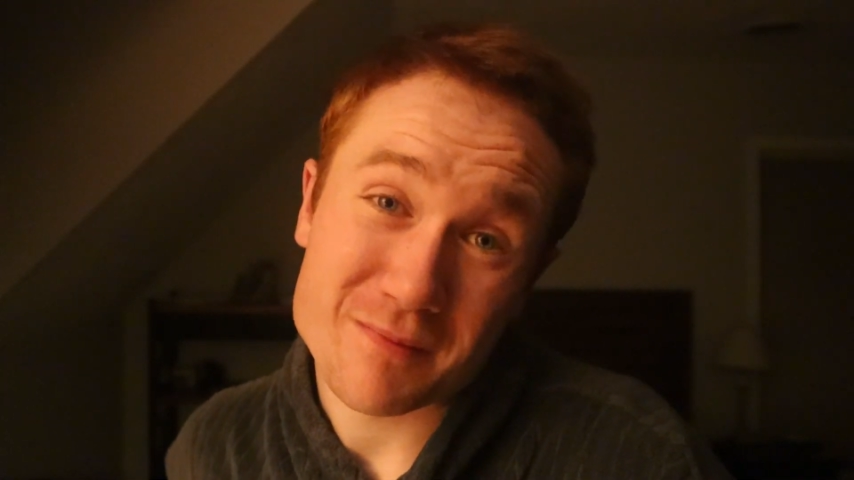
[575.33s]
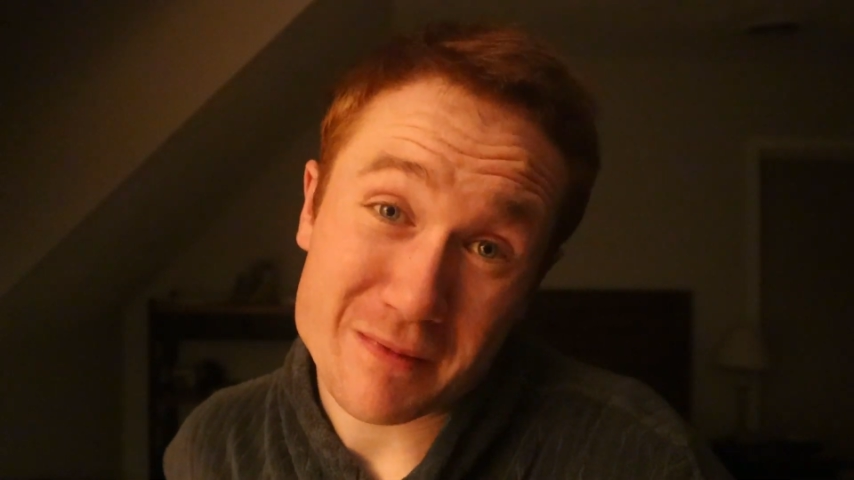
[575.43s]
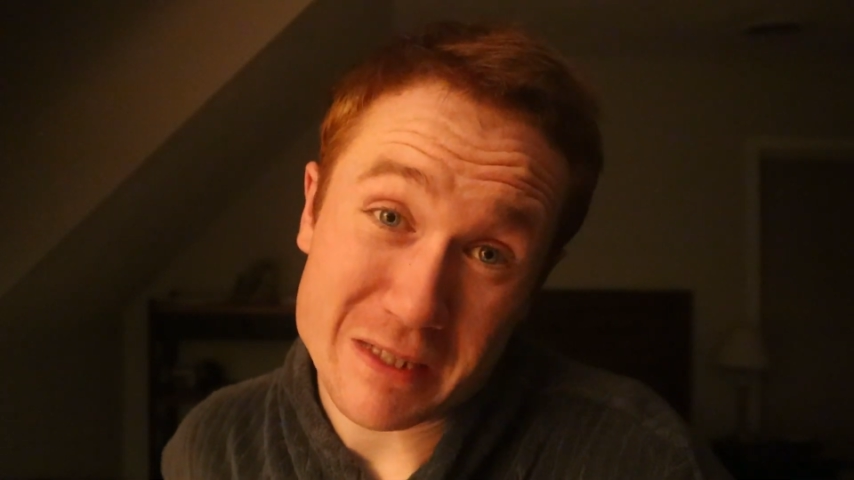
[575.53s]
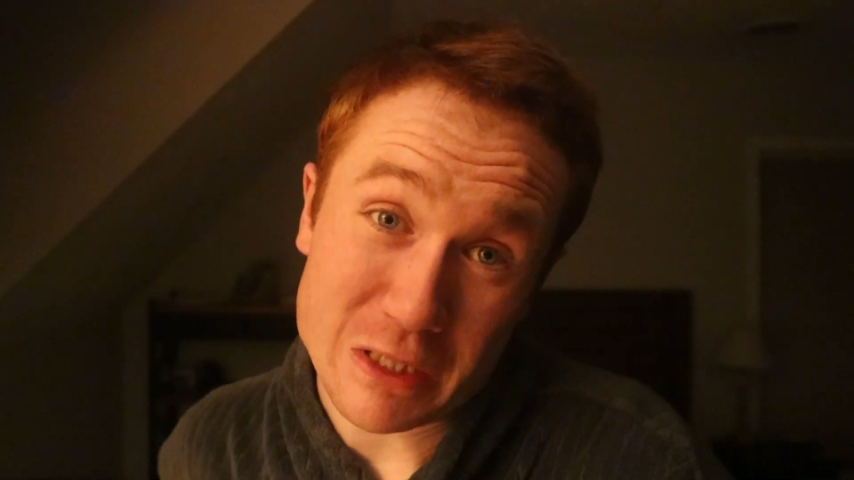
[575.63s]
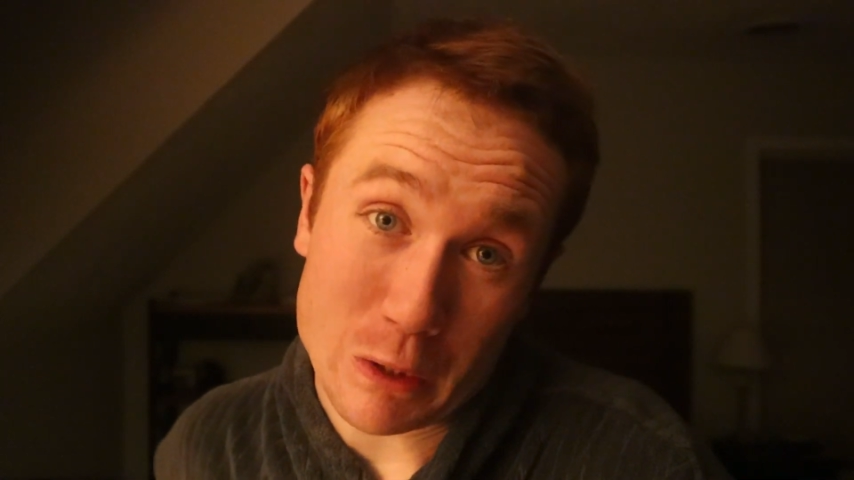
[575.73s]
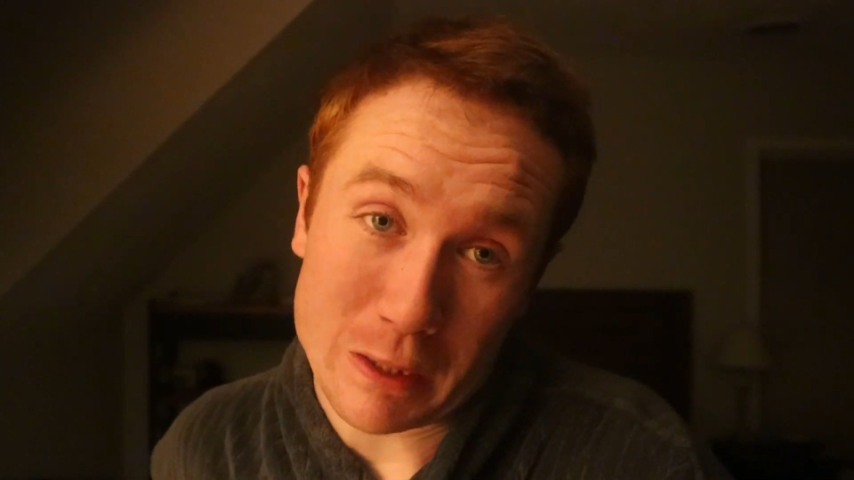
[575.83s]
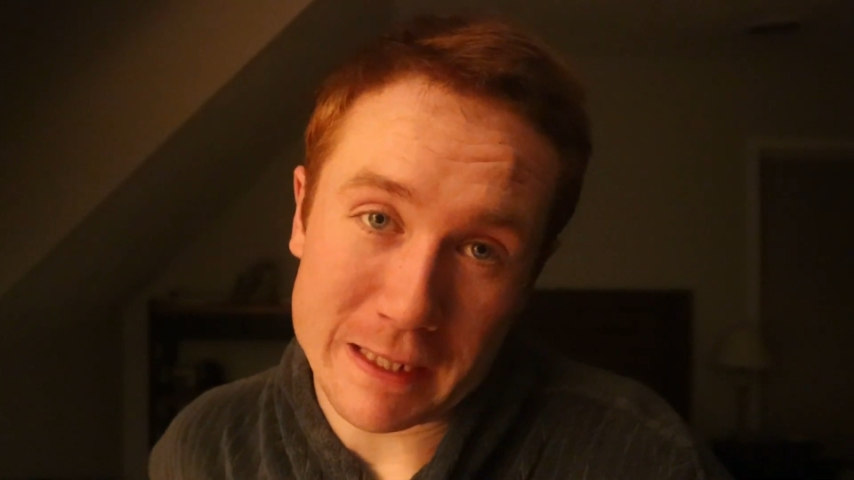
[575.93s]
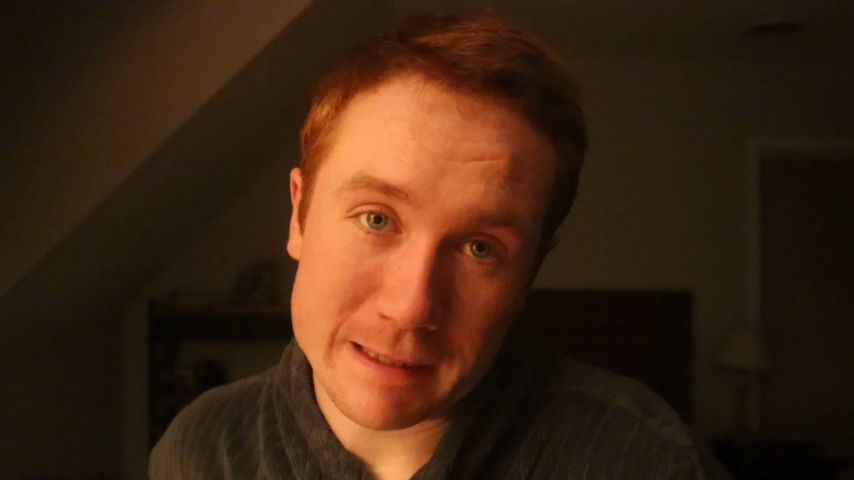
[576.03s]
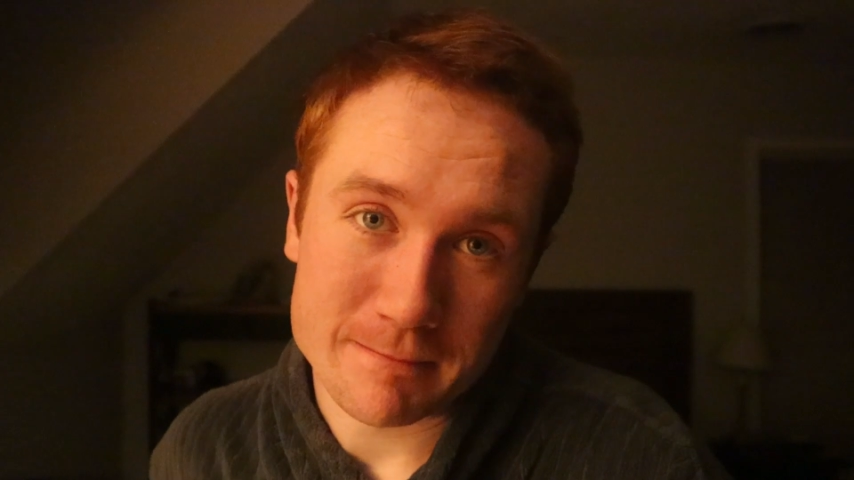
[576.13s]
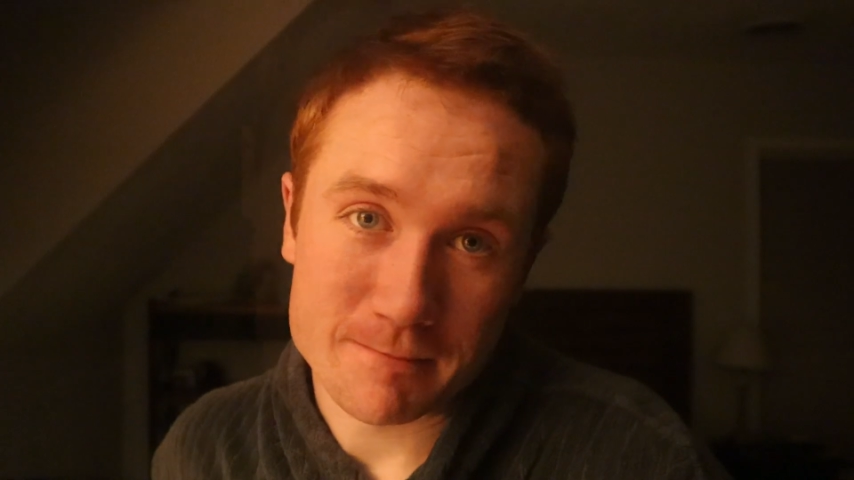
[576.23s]

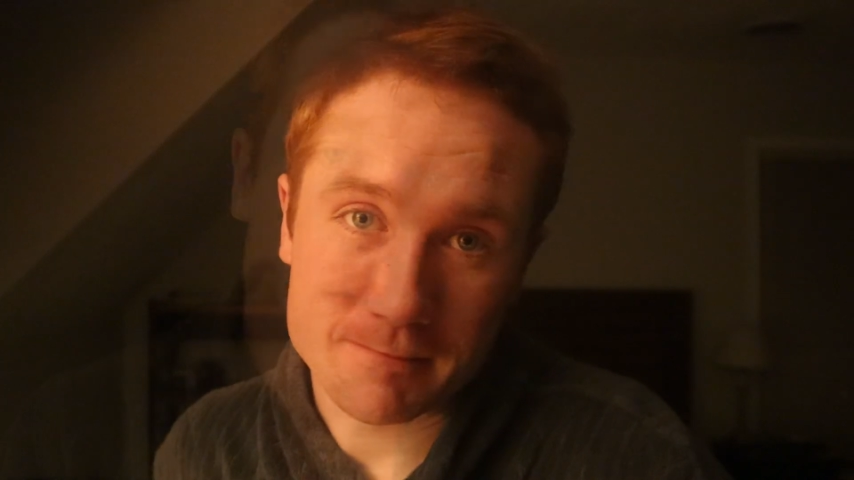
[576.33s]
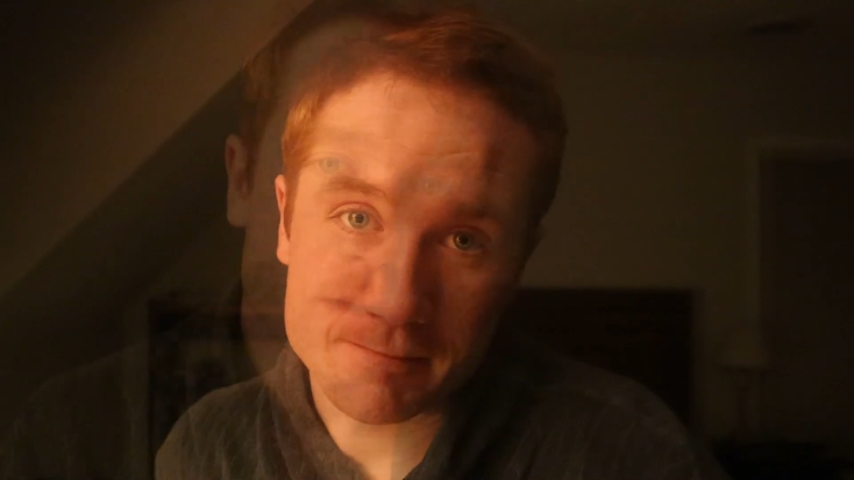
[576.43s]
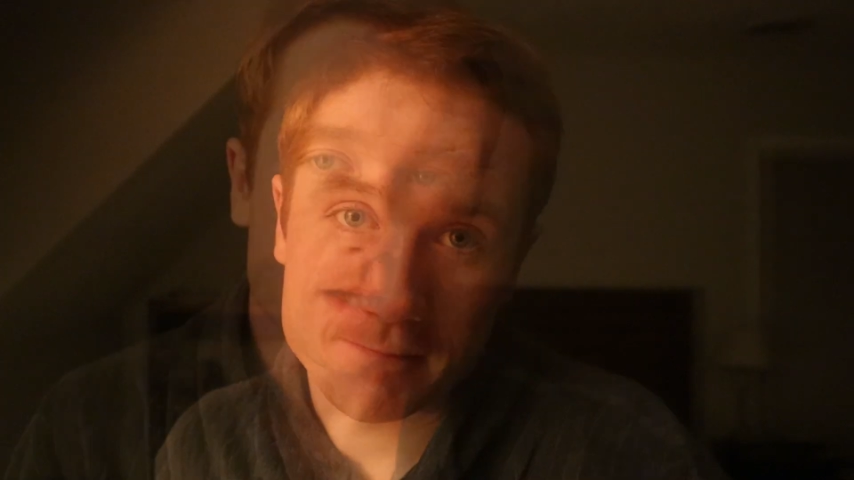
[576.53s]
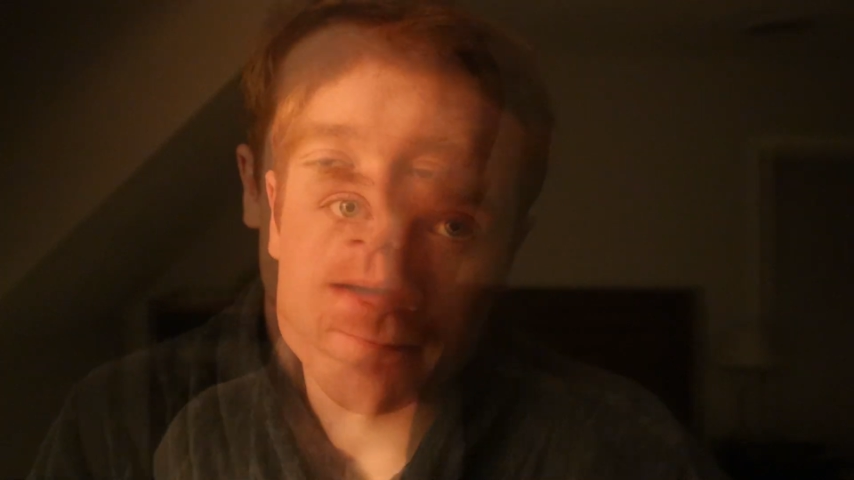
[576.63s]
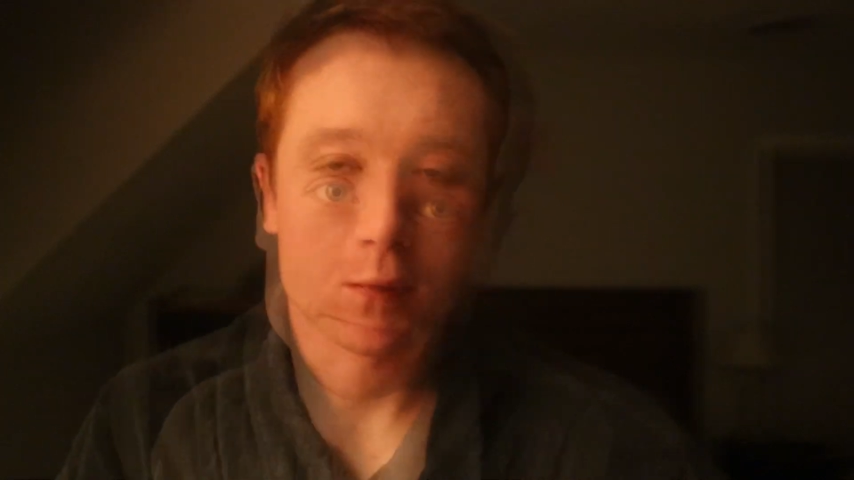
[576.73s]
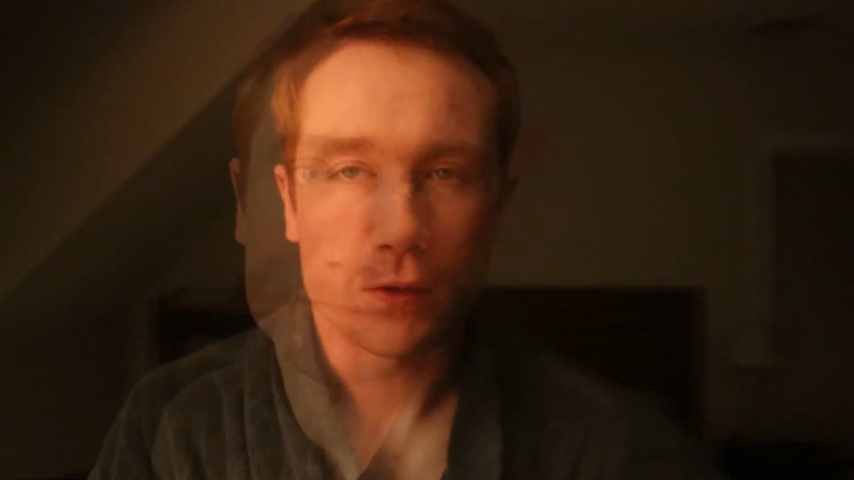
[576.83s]
Sorry. Now we're